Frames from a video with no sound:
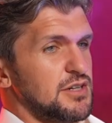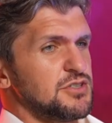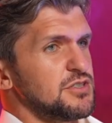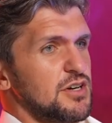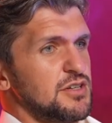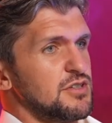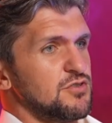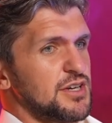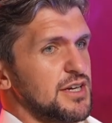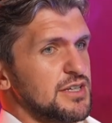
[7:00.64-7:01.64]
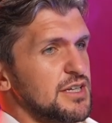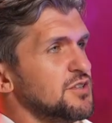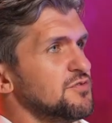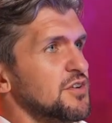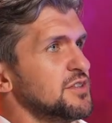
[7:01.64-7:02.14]
I just started looking, and then
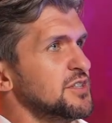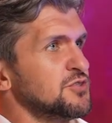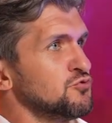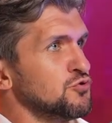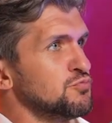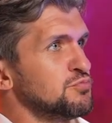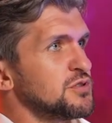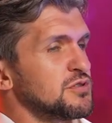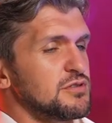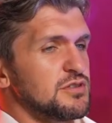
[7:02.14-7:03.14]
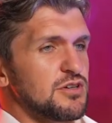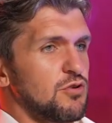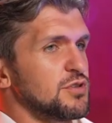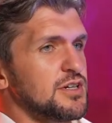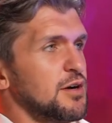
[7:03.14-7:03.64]
you find these groups, these
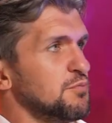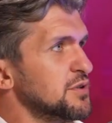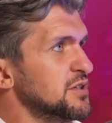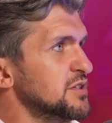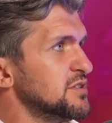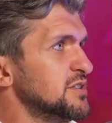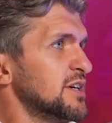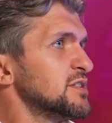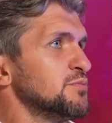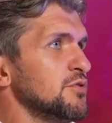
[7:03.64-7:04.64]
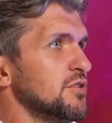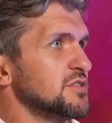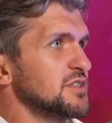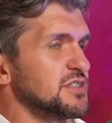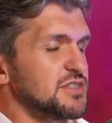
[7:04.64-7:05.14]
holding companies, these
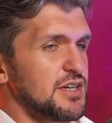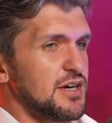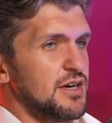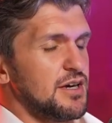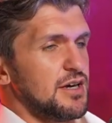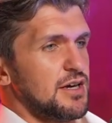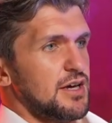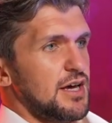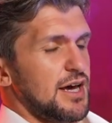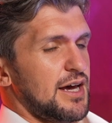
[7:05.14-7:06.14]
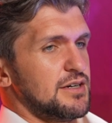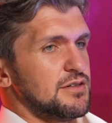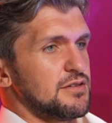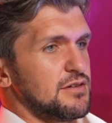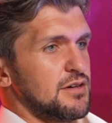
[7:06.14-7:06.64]
enterprises.
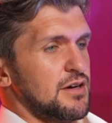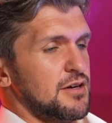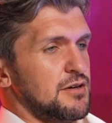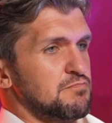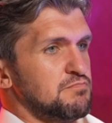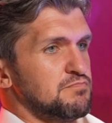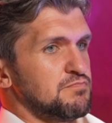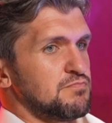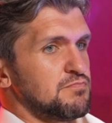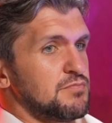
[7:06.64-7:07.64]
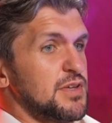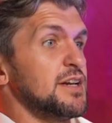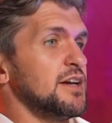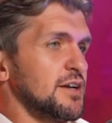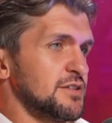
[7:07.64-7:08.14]
And
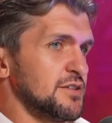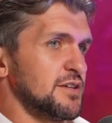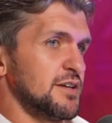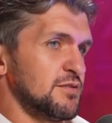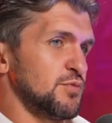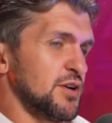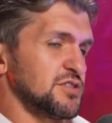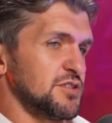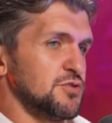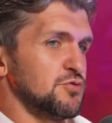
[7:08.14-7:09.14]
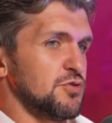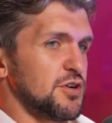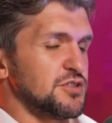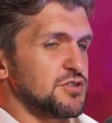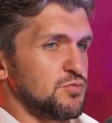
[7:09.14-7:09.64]
in London and when I was in New York,
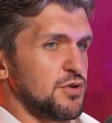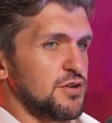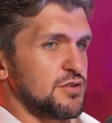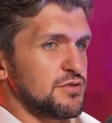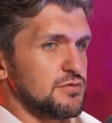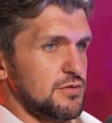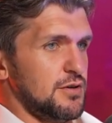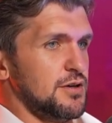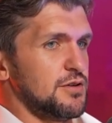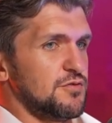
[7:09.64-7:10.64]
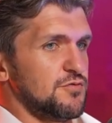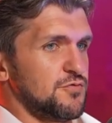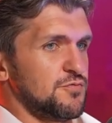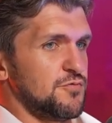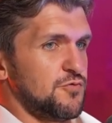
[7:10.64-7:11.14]
I used to work
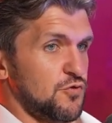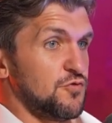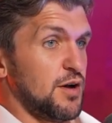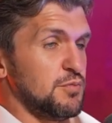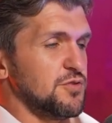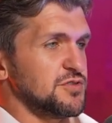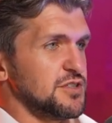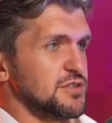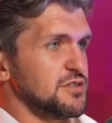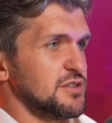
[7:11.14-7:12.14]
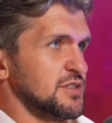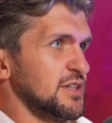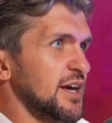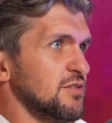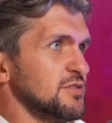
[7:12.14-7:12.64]
for family offices as an
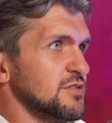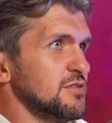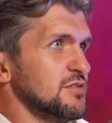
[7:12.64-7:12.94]
accountant.